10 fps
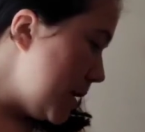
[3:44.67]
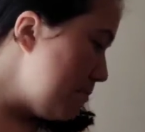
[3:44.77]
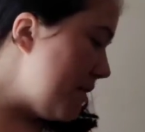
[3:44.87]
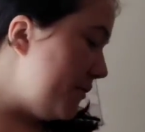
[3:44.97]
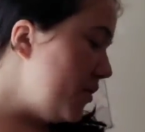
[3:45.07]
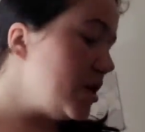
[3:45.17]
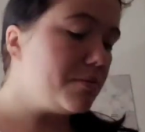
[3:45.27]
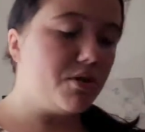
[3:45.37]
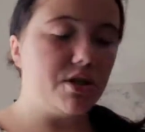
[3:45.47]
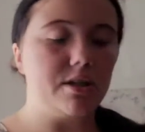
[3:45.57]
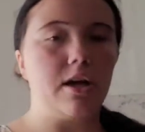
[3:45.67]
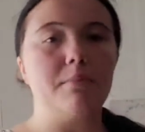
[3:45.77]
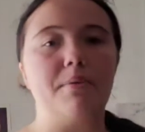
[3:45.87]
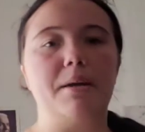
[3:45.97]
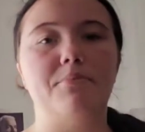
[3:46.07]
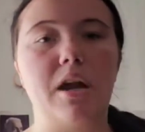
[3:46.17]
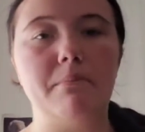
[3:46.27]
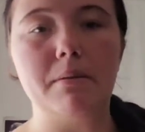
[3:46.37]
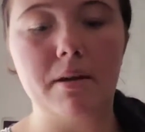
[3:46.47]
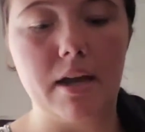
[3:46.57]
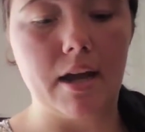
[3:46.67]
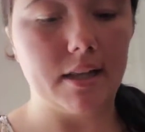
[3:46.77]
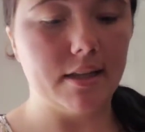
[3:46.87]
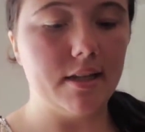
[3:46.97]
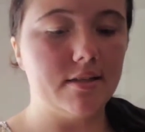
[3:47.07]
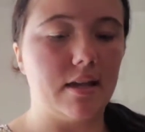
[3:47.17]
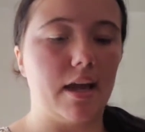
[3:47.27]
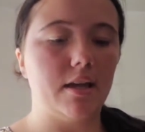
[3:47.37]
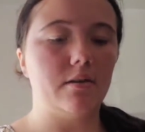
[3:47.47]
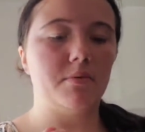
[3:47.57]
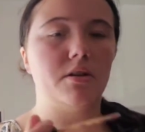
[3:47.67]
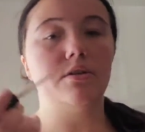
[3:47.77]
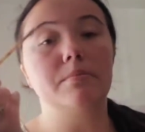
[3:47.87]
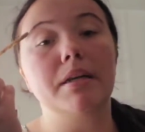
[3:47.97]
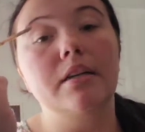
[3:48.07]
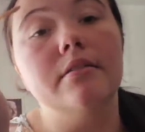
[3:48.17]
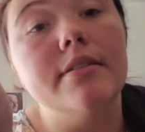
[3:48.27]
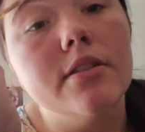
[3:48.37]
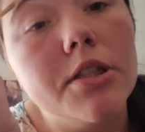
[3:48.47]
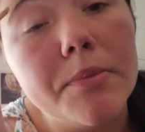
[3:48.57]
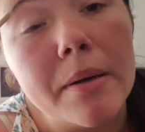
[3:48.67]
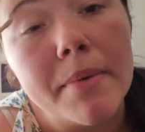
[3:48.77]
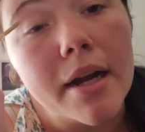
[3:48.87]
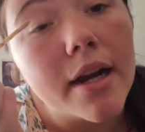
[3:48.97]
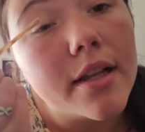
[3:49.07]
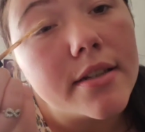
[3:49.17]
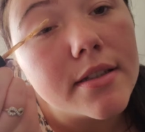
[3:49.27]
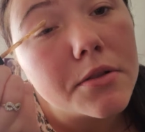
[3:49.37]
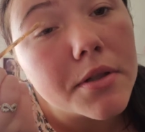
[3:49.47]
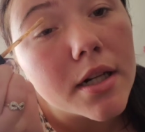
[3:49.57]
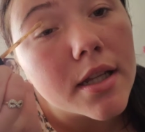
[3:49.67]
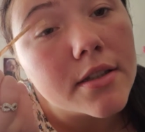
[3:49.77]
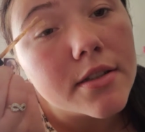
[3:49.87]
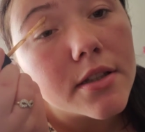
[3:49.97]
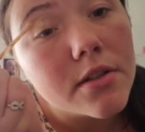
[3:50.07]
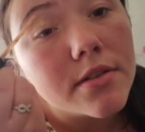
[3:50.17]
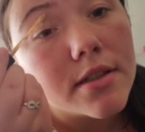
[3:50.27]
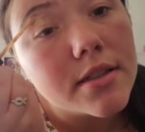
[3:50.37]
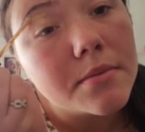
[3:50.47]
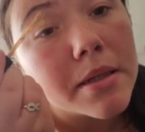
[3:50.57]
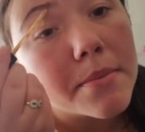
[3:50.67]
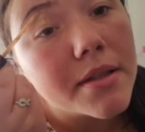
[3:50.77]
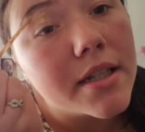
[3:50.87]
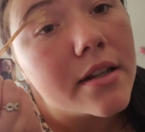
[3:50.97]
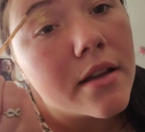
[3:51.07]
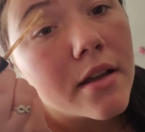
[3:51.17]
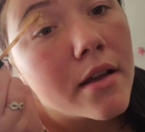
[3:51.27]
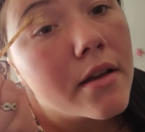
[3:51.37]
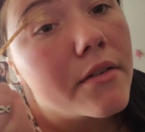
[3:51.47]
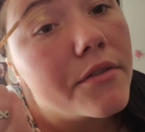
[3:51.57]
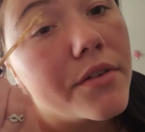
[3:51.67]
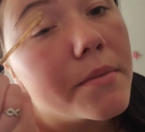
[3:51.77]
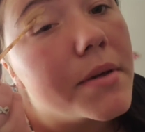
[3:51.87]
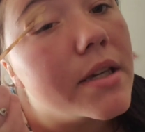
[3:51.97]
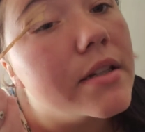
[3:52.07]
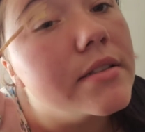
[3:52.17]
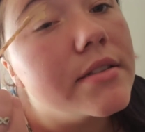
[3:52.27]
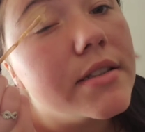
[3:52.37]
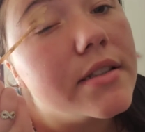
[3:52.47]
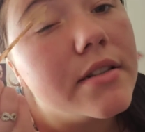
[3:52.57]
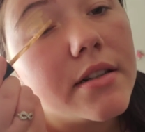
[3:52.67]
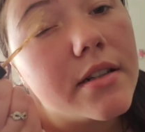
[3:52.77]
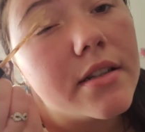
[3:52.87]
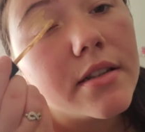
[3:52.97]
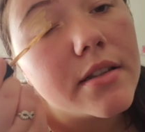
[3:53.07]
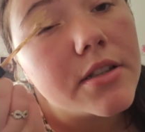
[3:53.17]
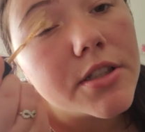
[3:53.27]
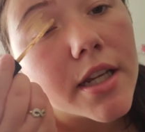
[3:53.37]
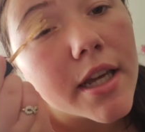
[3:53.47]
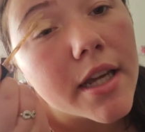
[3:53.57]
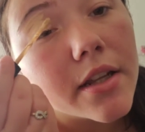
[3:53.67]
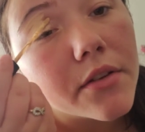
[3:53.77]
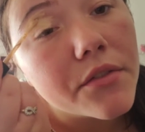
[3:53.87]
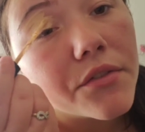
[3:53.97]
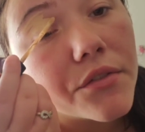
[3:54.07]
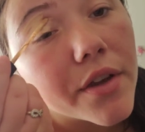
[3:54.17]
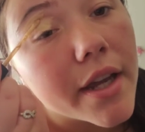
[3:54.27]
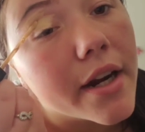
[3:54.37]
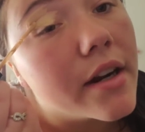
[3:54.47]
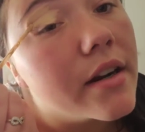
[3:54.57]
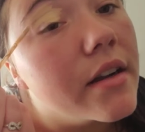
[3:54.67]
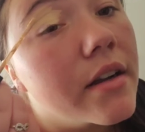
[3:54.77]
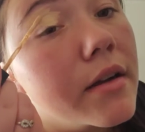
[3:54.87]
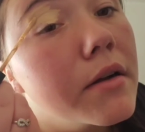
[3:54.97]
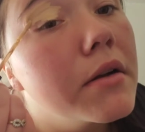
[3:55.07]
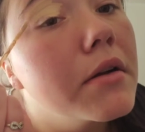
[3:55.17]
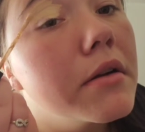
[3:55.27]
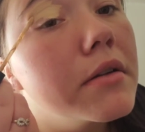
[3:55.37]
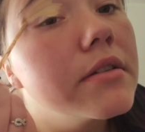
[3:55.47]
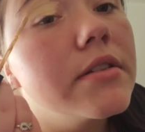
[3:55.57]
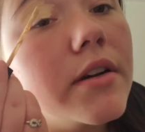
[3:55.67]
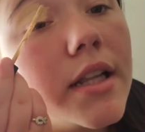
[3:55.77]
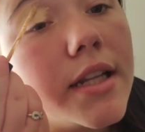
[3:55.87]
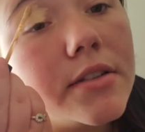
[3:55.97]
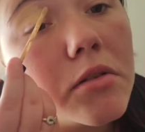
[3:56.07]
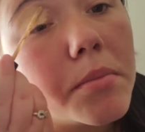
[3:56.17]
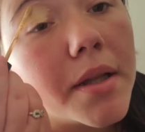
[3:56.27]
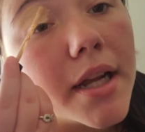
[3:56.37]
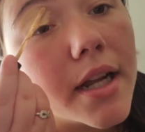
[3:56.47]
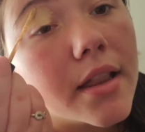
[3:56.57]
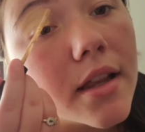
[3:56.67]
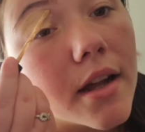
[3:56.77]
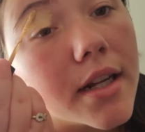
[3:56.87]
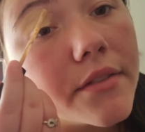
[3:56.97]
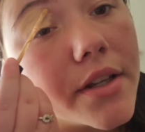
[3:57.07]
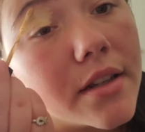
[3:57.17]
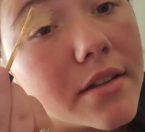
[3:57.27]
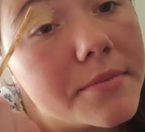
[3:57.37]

But first I'm going to start by priming my eyelids. I am going to use my concealer to prime my eyelids. This is what I like to use. This is Maybeline Fit Me Concealer in the shade Fair. So I like to apply a lot of it.